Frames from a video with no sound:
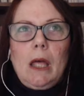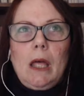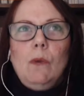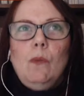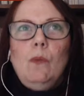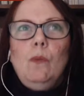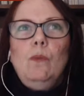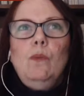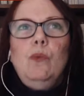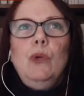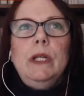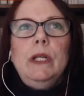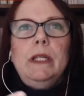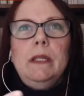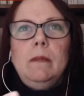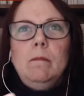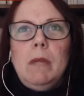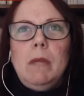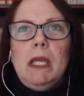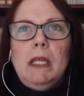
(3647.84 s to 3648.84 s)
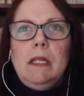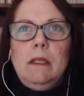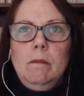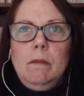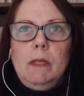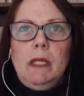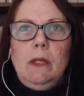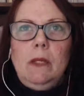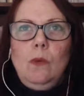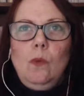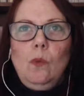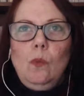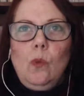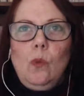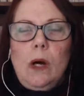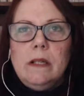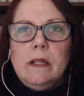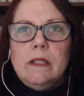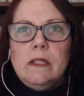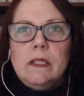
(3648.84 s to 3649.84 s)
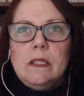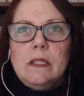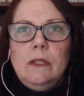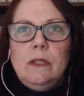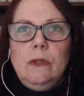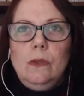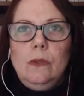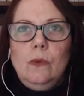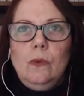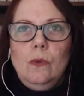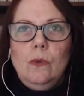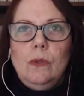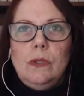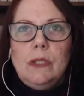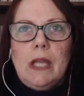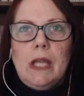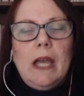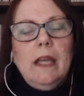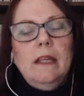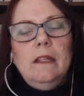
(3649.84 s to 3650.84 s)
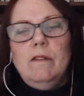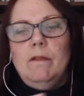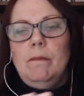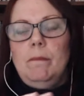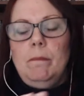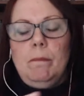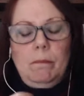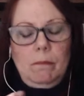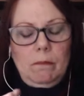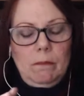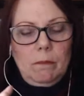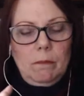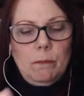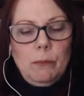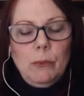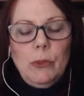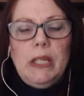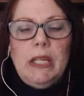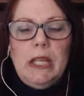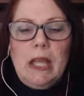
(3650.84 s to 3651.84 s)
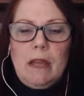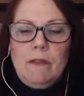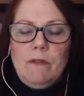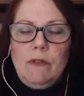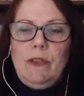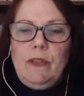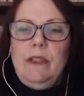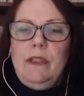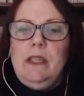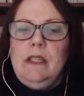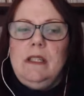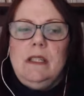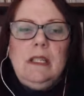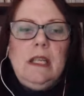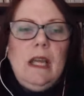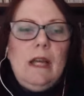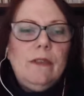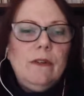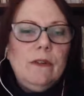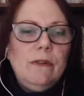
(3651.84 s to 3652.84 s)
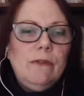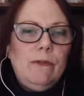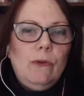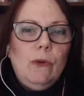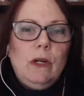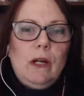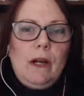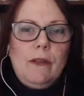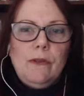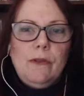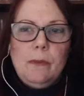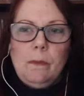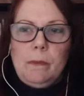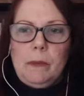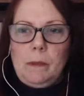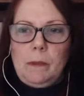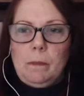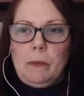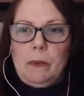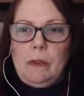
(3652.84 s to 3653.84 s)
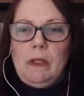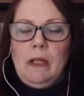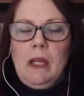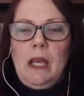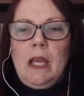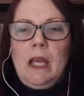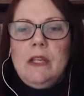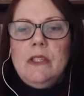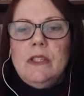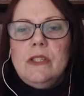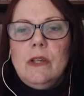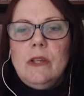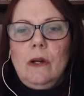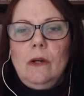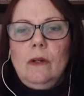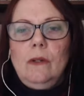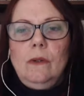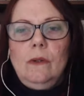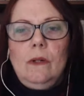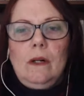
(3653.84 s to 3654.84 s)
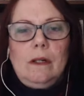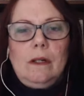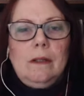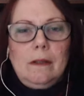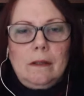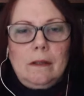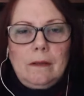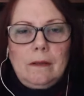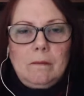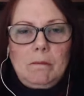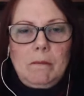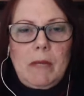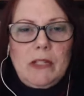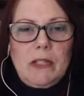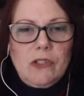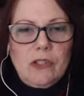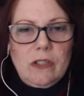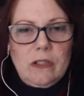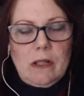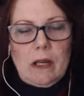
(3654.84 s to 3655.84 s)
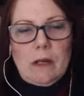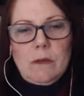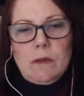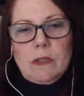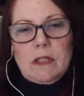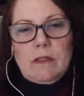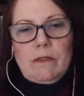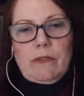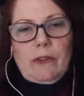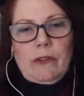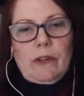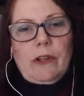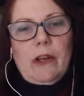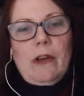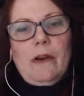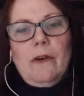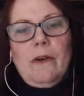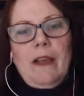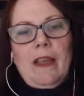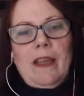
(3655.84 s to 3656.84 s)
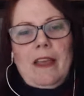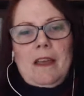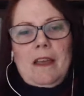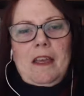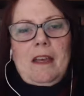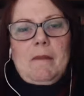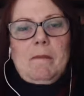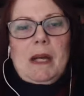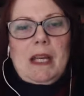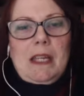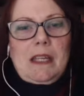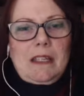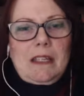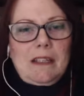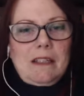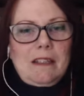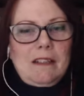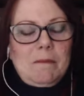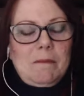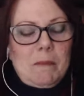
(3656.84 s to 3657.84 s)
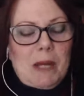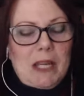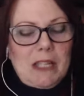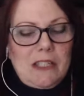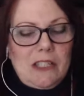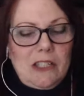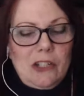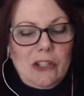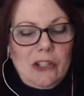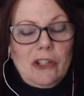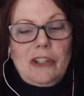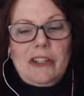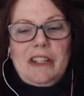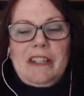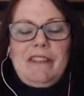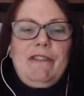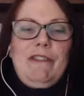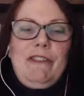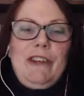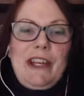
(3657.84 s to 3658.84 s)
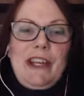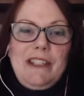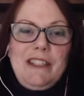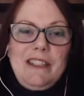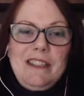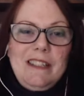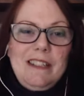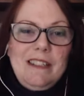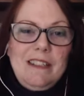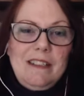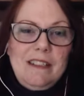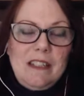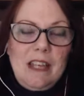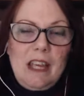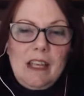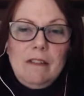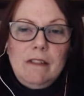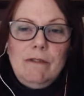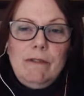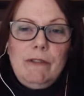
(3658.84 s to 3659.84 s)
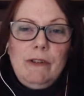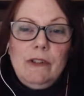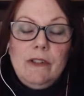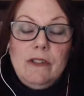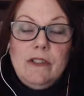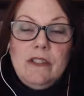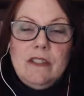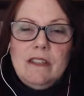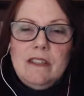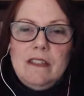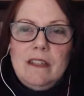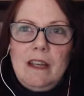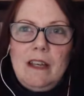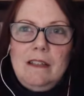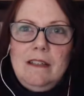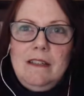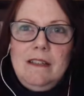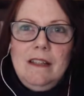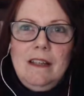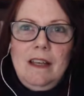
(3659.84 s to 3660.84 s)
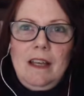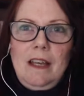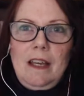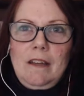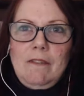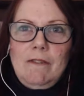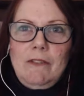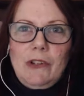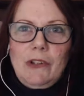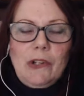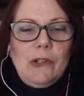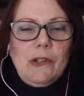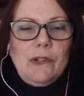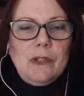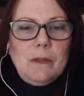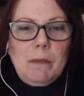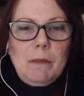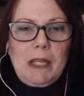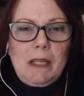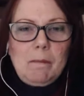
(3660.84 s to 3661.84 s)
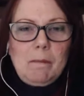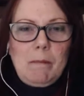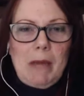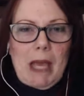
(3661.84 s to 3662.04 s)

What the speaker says: really made me want to kind of bring everything together for other people. So mentioned I was a Virgo. My dear friend Dan First said, Virgos make